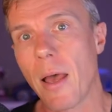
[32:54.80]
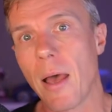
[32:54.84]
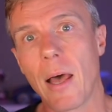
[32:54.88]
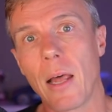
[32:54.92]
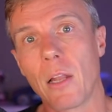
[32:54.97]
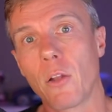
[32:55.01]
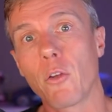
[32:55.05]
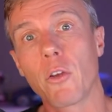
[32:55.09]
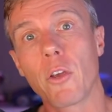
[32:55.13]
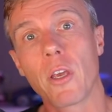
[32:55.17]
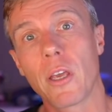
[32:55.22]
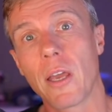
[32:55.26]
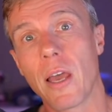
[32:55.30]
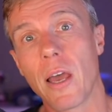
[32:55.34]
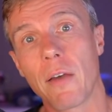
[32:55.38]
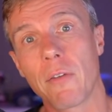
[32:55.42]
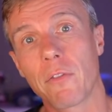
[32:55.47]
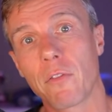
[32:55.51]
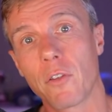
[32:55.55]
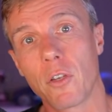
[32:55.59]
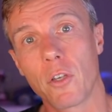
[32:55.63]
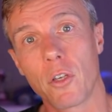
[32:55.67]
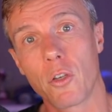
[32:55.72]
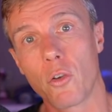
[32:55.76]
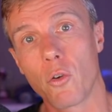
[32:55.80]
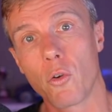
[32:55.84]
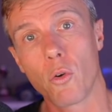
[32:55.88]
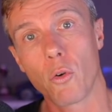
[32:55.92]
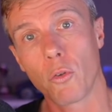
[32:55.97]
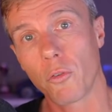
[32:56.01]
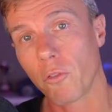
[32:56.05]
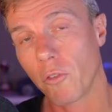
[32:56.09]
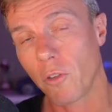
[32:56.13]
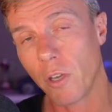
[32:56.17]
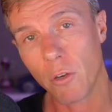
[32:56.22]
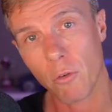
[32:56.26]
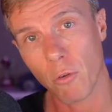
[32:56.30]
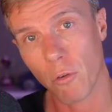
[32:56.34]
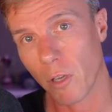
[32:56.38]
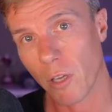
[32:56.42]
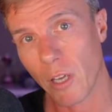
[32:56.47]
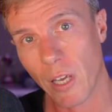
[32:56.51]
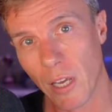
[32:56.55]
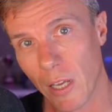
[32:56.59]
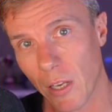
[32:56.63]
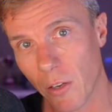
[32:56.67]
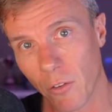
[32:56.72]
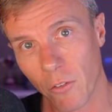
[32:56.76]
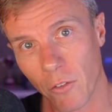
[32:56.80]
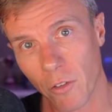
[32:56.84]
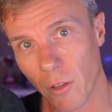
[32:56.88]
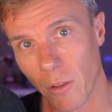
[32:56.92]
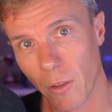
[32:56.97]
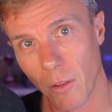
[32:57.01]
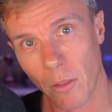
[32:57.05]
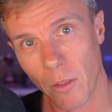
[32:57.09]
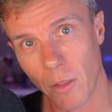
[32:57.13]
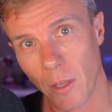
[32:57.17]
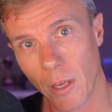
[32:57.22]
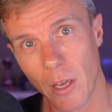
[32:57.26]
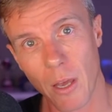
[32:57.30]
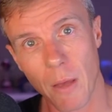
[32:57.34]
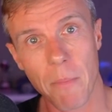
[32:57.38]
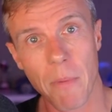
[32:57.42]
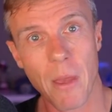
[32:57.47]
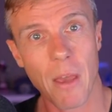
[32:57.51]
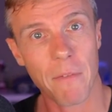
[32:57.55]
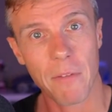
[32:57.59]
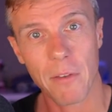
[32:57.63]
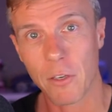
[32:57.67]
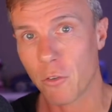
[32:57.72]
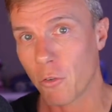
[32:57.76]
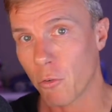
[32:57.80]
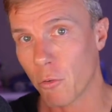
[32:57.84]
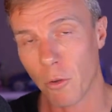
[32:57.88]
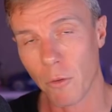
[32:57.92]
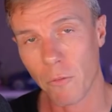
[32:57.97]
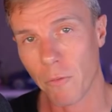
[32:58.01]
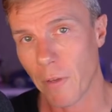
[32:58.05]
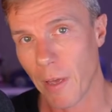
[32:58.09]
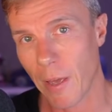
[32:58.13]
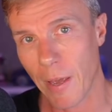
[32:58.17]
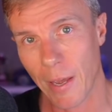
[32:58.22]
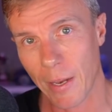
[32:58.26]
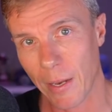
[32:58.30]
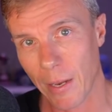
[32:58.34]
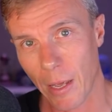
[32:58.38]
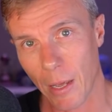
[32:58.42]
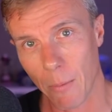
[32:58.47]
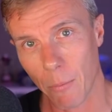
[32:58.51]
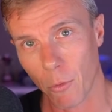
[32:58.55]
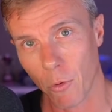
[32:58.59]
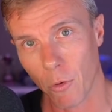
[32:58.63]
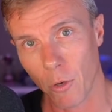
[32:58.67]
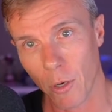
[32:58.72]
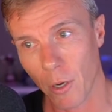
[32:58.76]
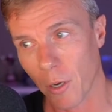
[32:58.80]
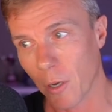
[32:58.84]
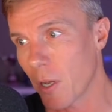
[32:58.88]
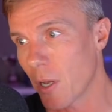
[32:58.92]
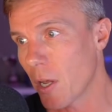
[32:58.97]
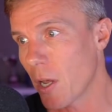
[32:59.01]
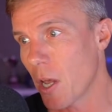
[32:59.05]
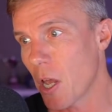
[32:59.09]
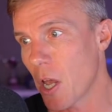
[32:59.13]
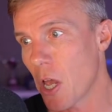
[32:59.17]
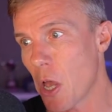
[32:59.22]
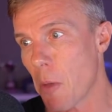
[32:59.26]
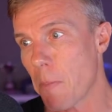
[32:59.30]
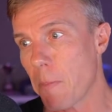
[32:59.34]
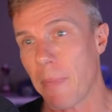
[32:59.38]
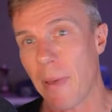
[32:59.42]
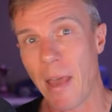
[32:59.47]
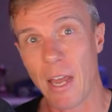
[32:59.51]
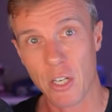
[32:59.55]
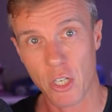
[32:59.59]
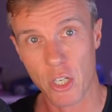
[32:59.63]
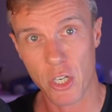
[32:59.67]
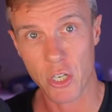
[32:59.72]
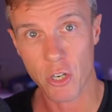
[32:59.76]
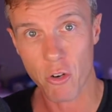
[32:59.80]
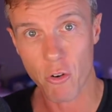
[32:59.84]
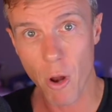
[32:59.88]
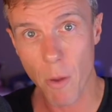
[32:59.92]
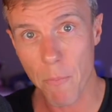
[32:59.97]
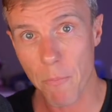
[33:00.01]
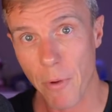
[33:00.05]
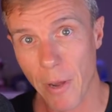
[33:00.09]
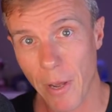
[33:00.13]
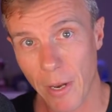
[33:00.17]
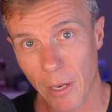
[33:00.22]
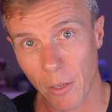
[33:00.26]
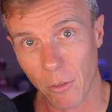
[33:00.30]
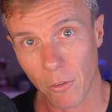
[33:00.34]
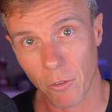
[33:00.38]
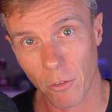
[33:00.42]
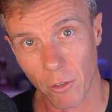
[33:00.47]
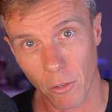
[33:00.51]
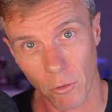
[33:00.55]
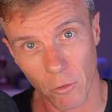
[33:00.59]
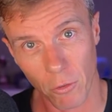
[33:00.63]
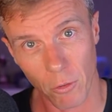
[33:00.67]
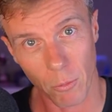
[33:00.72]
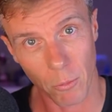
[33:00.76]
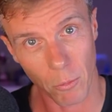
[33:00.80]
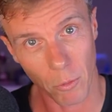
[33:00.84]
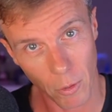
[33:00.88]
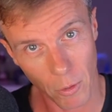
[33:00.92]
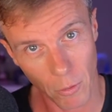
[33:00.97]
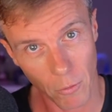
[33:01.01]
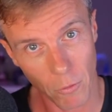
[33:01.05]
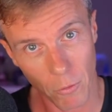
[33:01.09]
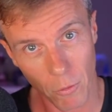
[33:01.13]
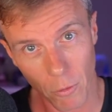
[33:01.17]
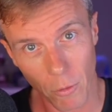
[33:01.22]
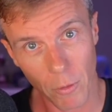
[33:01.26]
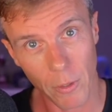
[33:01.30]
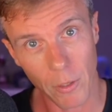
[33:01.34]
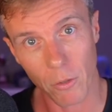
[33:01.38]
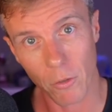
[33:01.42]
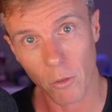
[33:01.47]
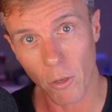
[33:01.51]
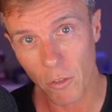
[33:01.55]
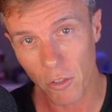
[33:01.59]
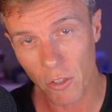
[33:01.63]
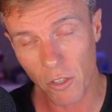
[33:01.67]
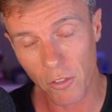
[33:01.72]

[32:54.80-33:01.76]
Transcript: looking after your secret key to set the thing up, having 2FA enabled on it, patching your operating system, not installing dodgy